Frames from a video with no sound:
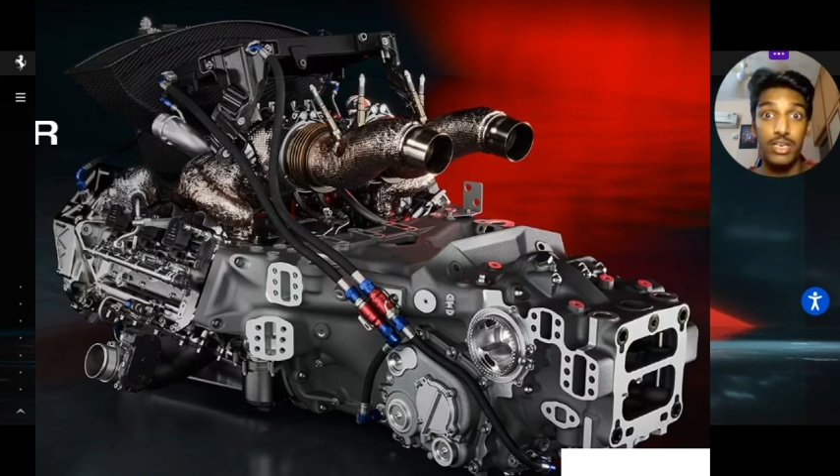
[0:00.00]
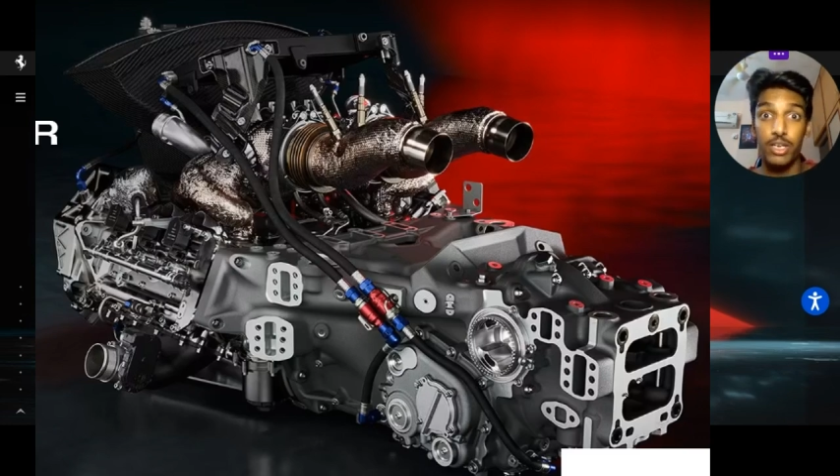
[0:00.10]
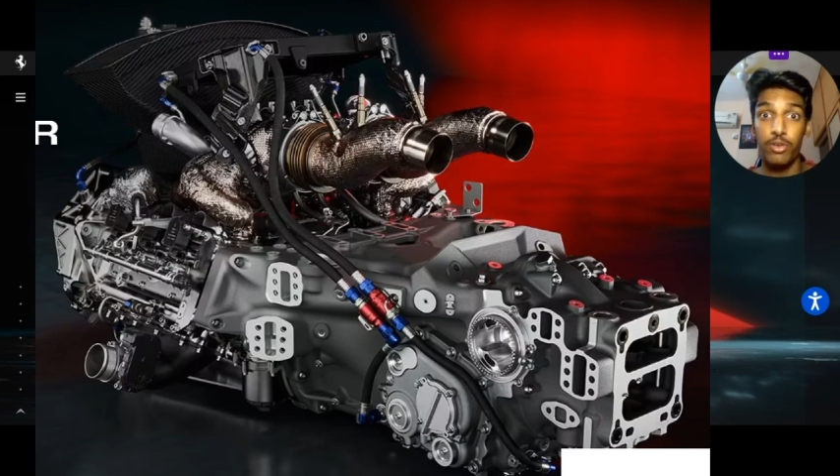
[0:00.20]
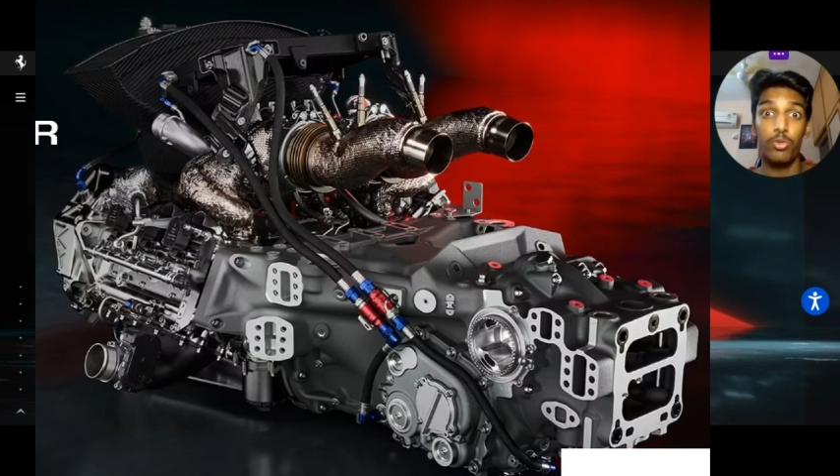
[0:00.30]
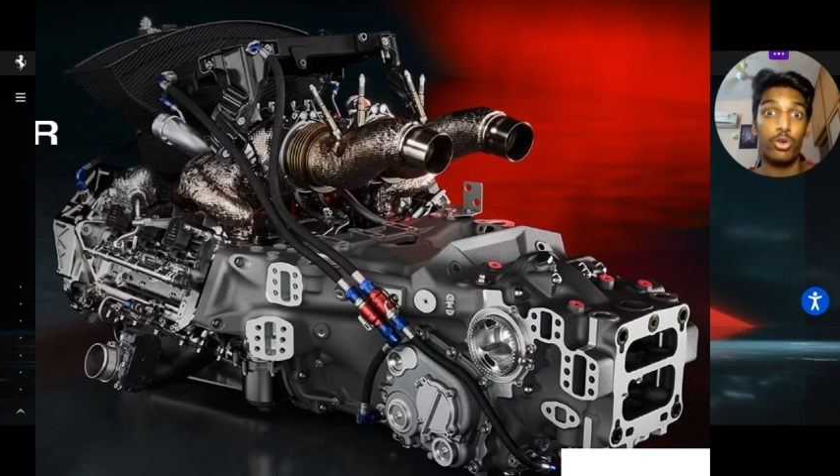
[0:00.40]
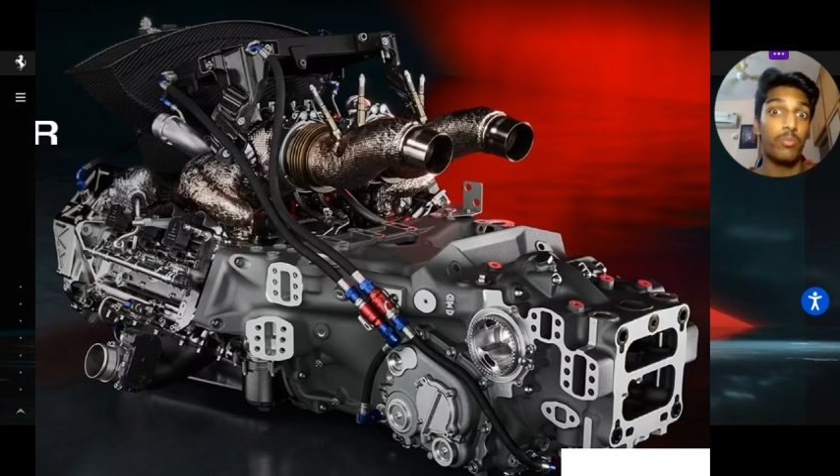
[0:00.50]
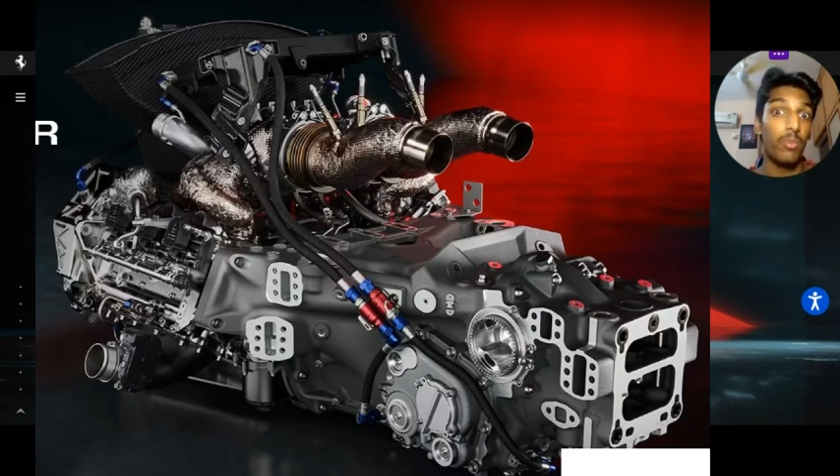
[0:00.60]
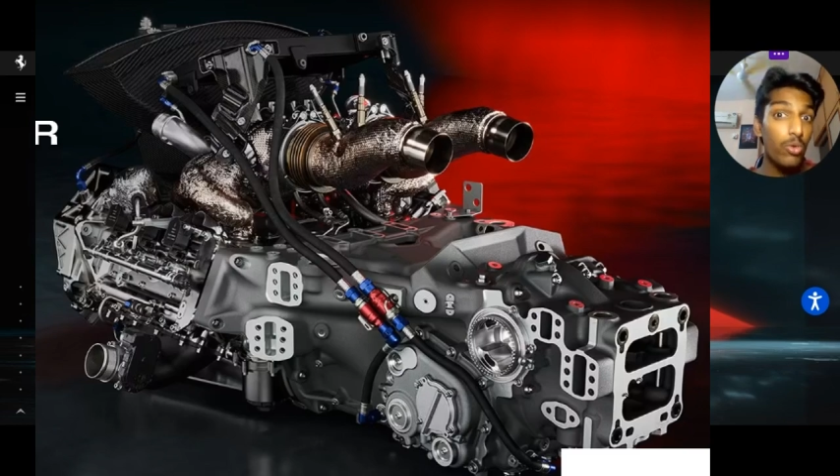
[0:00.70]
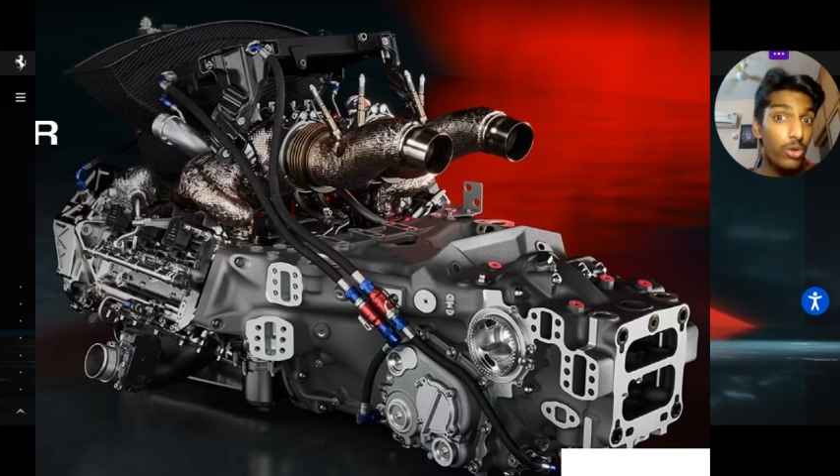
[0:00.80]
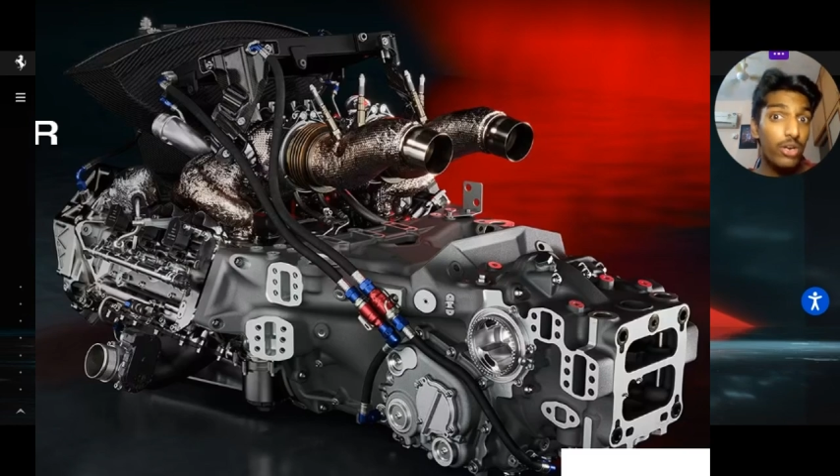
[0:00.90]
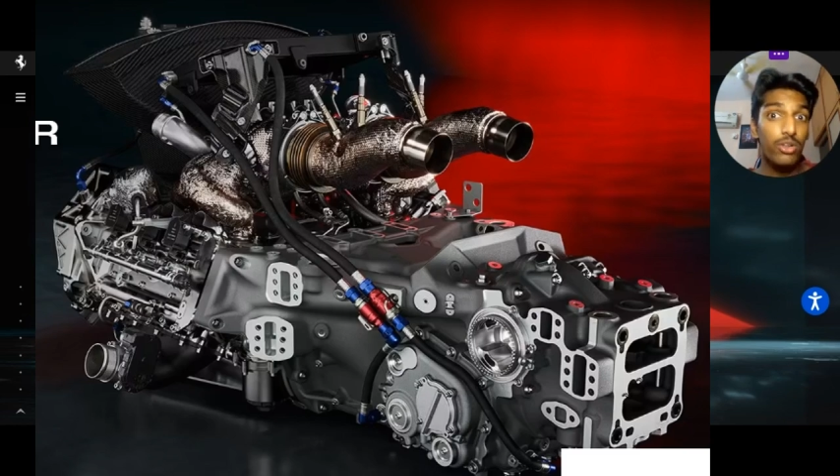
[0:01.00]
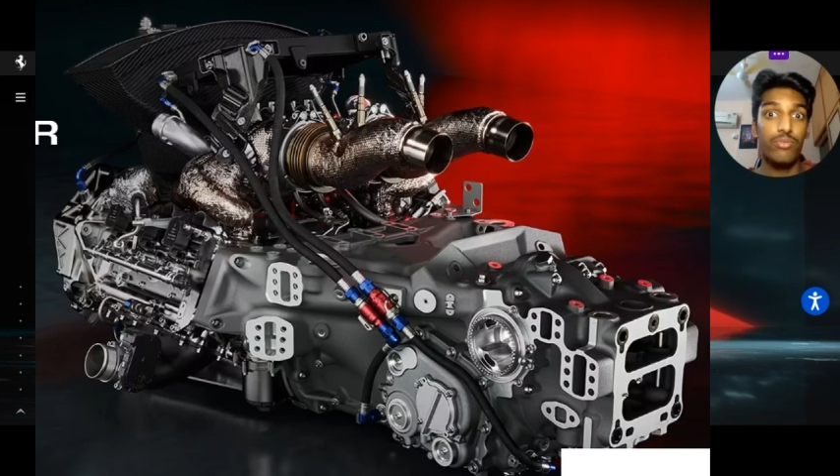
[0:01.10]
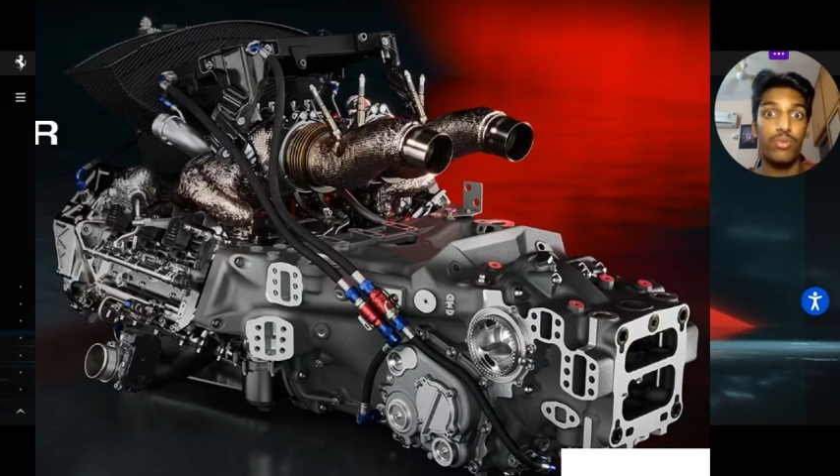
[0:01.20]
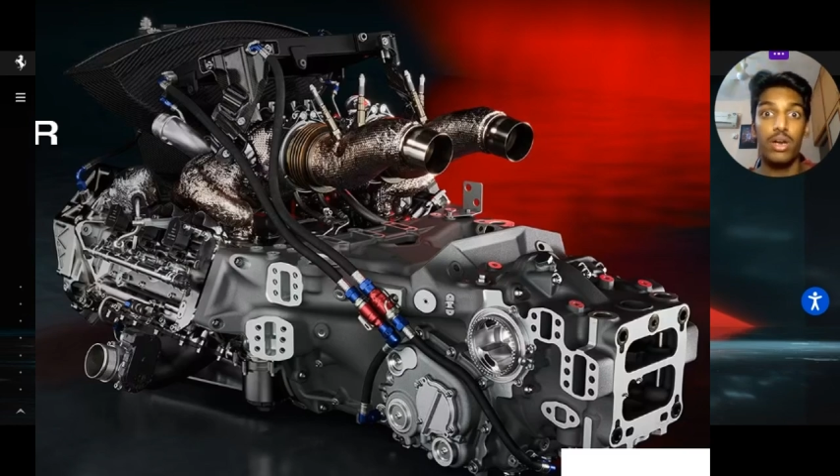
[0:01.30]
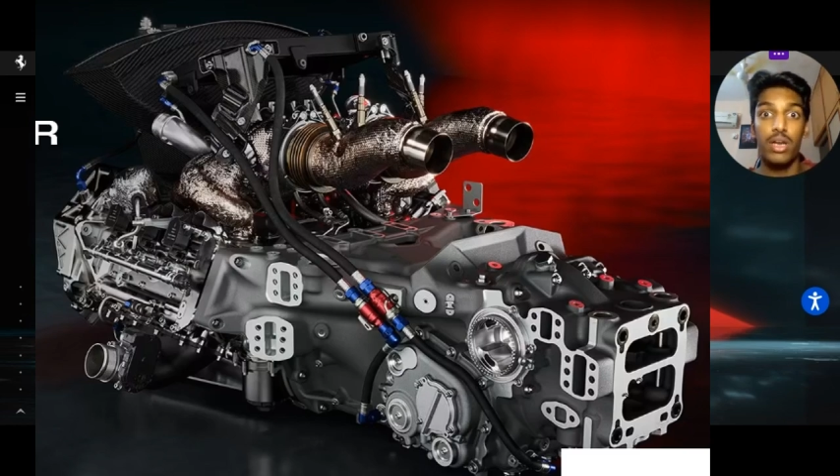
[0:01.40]
electric motor mounted to
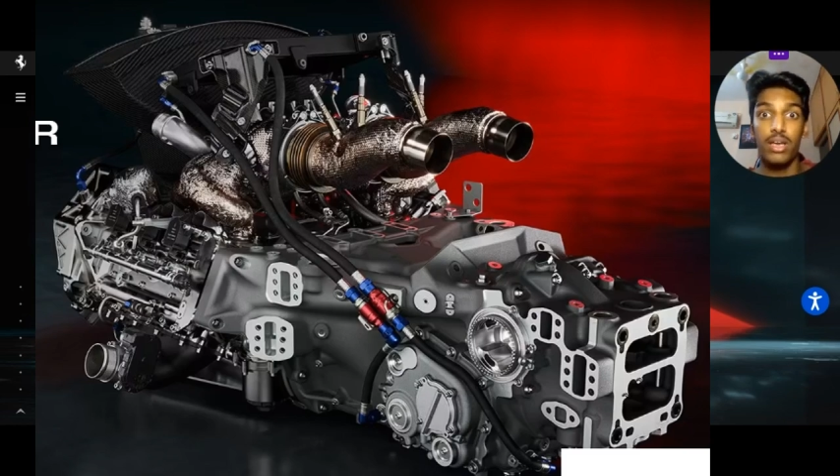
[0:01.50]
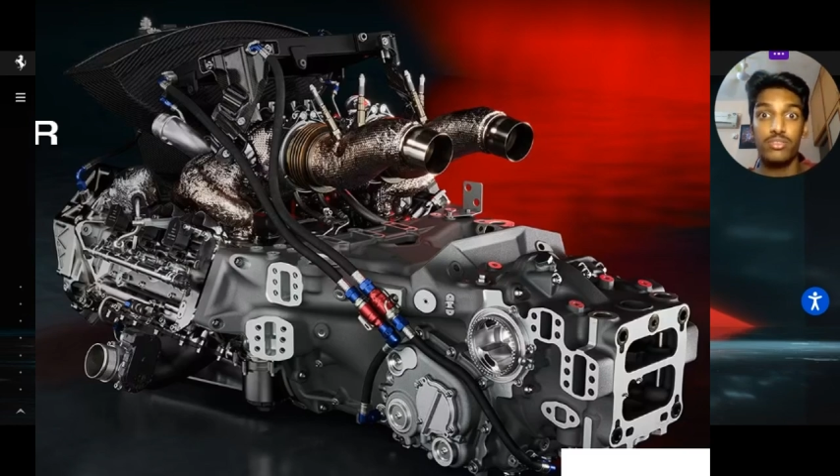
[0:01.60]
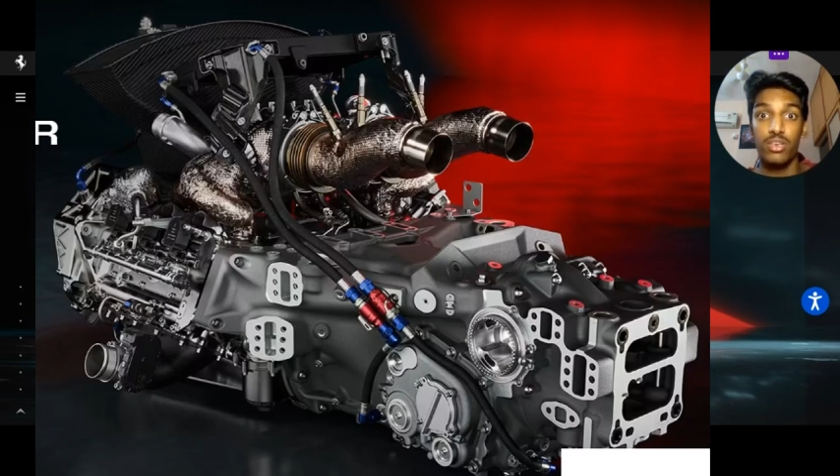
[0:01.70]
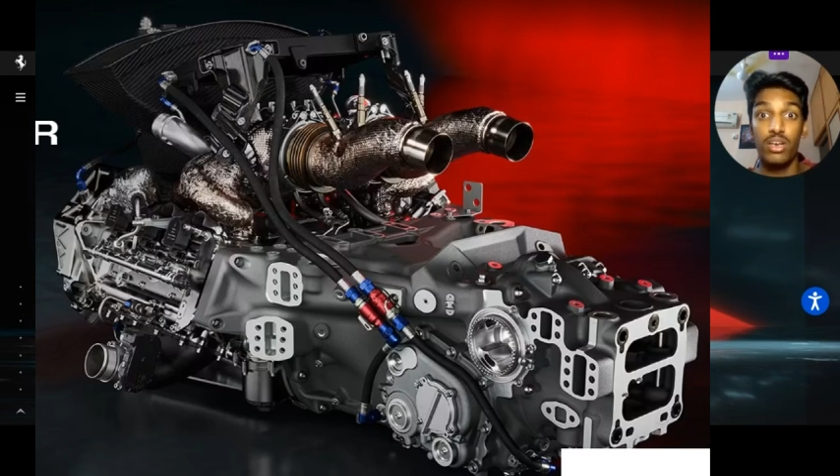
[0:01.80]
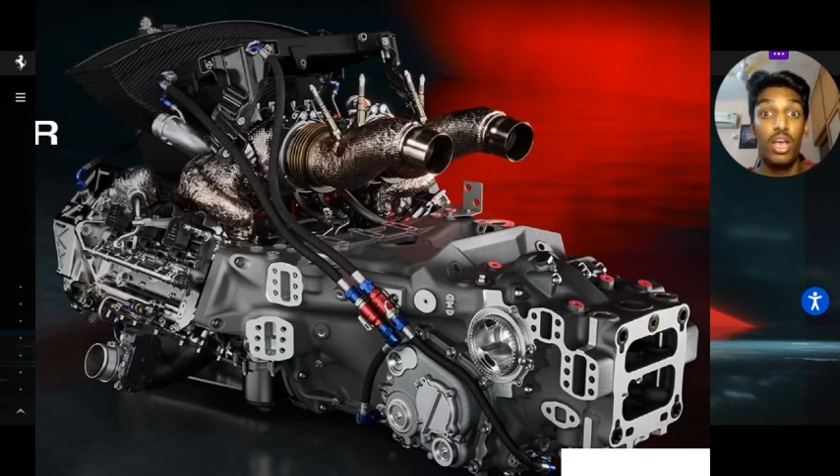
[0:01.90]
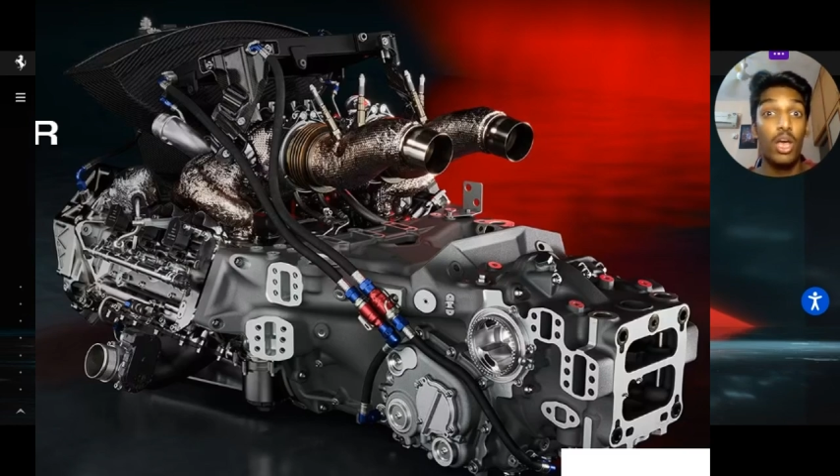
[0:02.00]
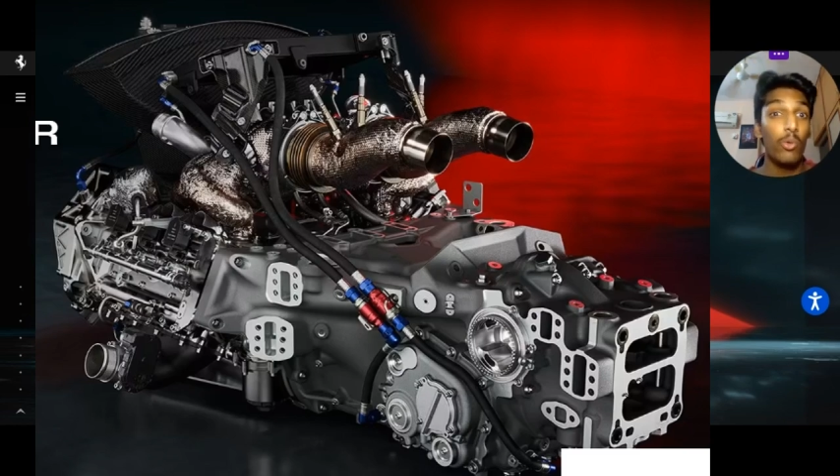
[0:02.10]
the front axle,